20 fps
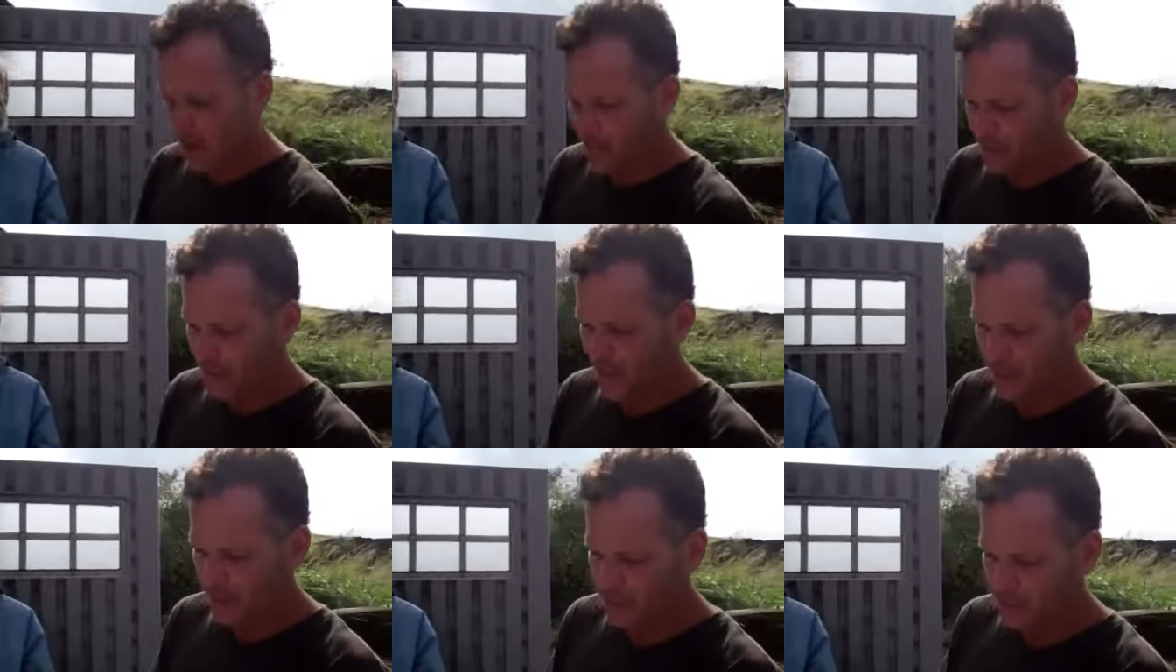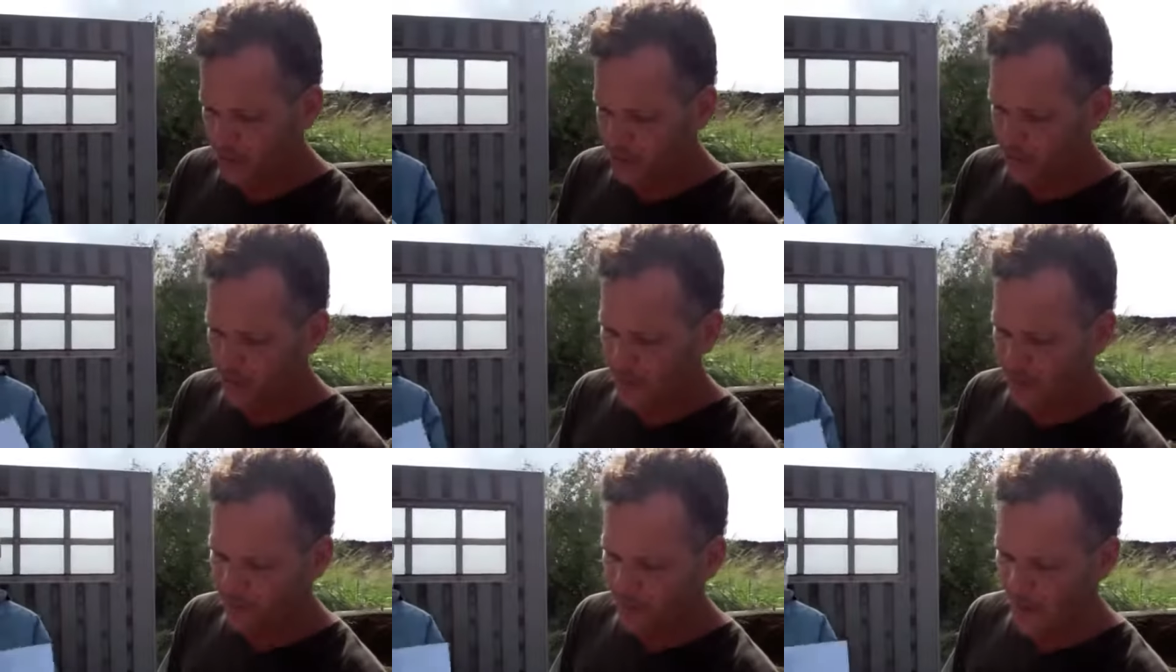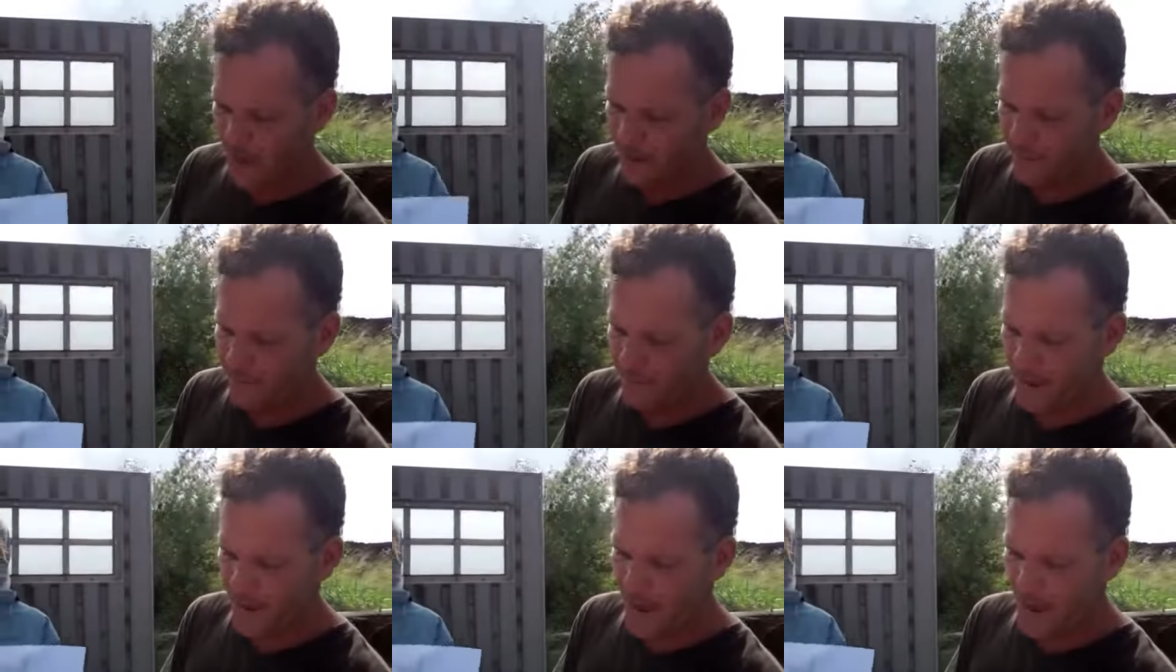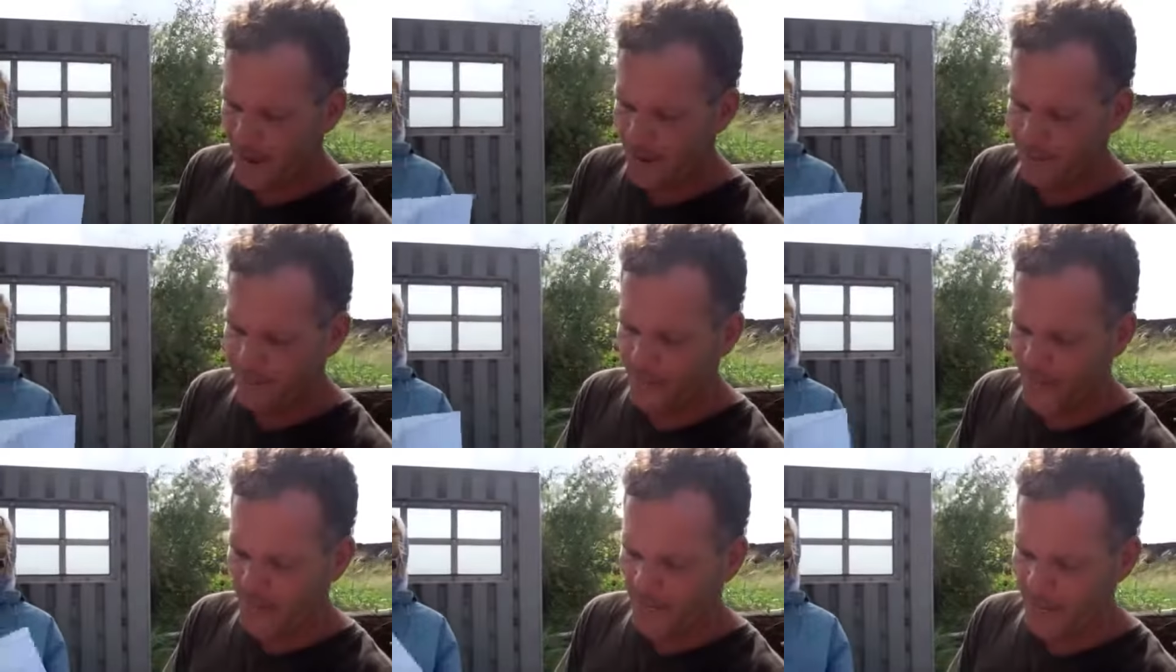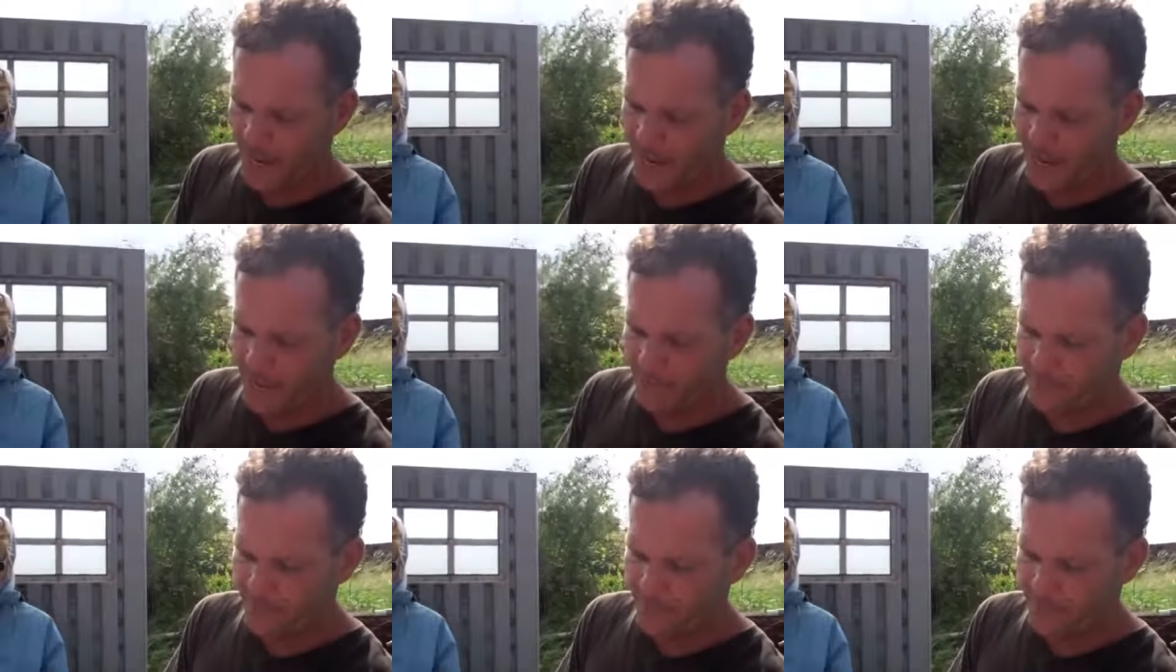A pH between five point five and eight